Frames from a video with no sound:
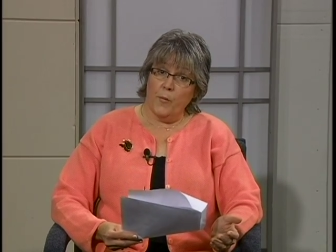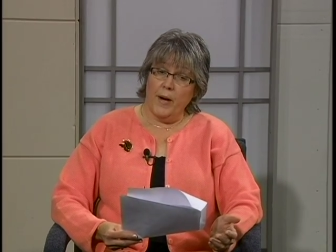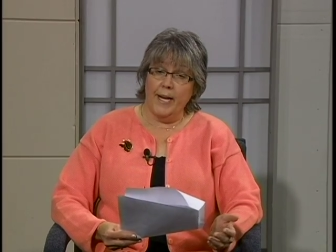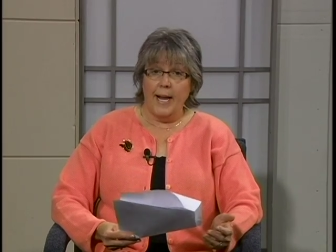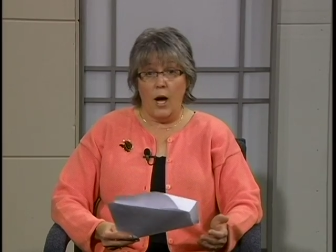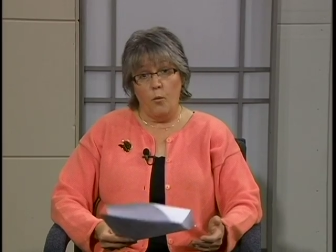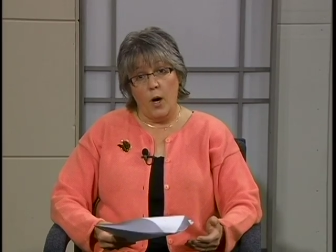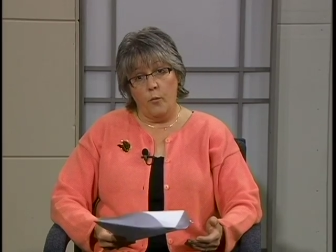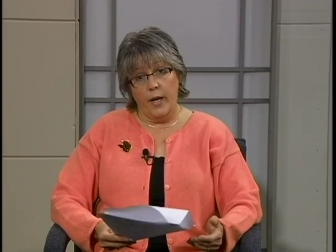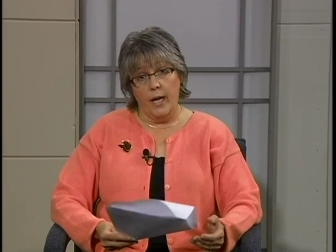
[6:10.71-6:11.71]
right now
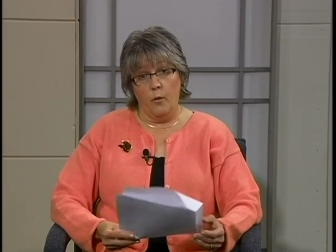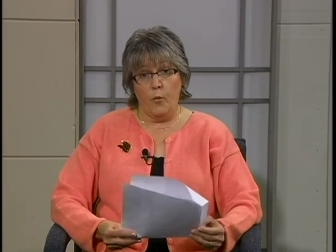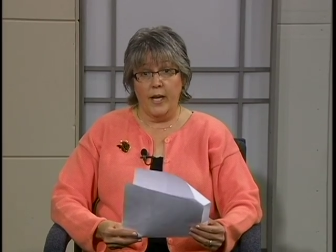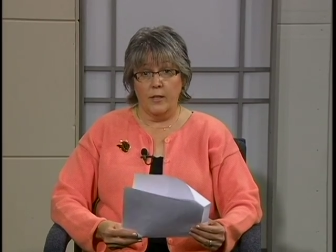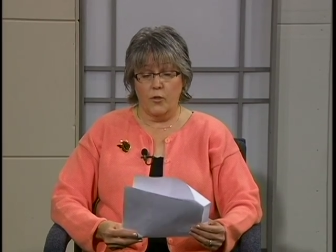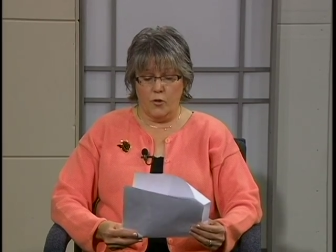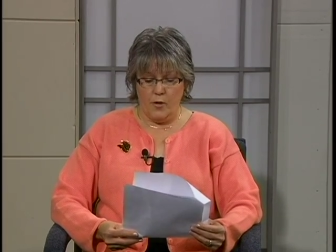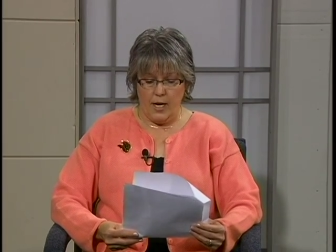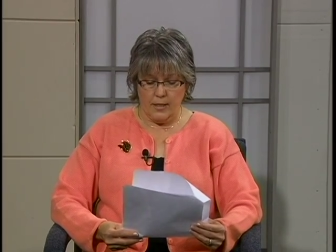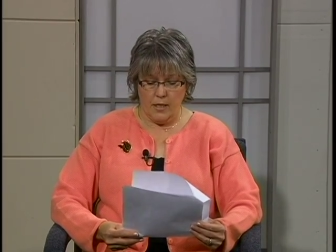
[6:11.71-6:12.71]
while we
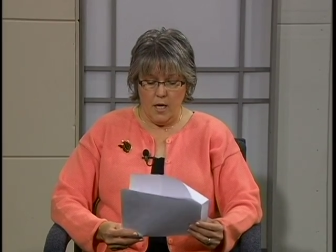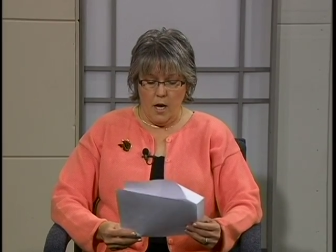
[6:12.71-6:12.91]
reconstruct